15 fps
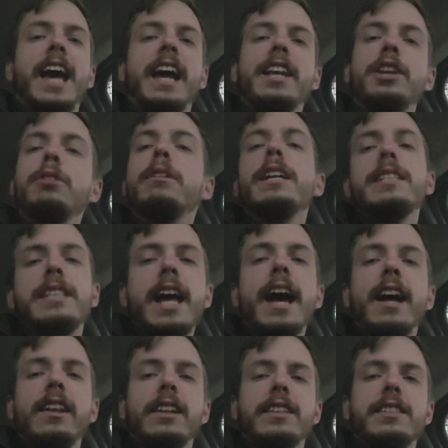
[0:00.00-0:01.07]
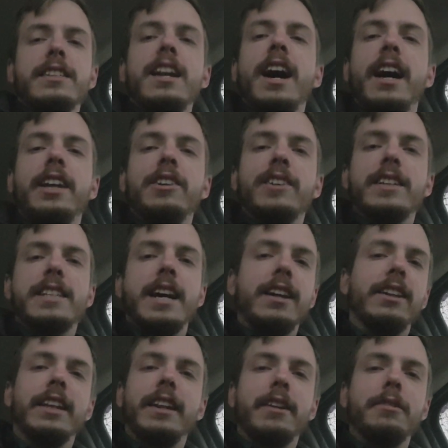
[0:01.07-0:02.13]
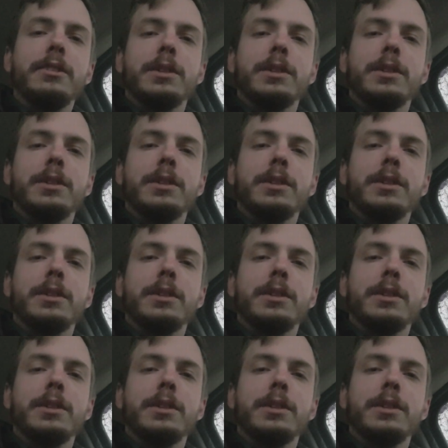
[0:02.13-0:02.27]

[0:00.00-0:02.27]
And you can tell it's not. You could tell that it